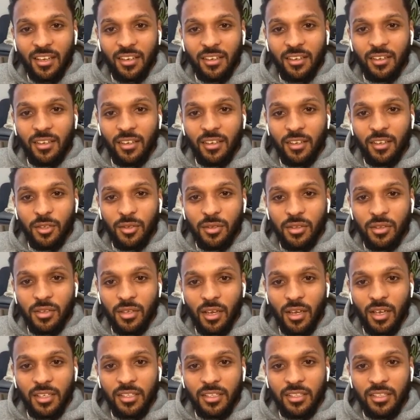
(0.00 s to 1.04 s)
that you
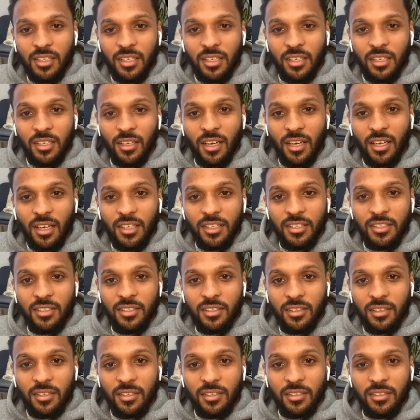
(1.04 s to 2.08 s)
guys think I should
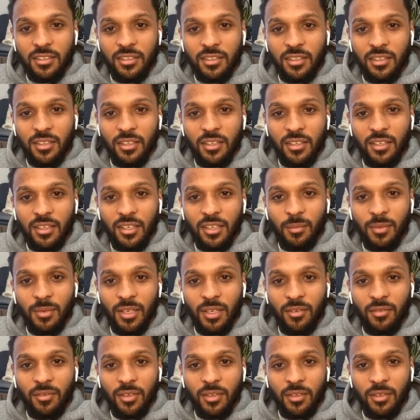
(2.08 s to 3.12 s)
answer? Let me
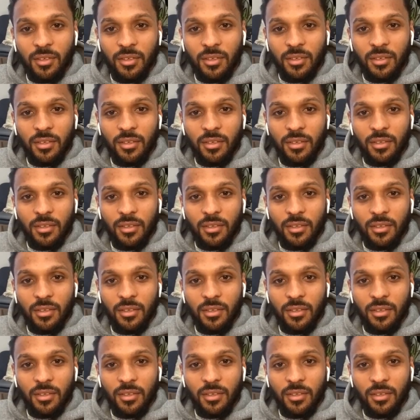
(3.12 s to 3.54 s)
have a look.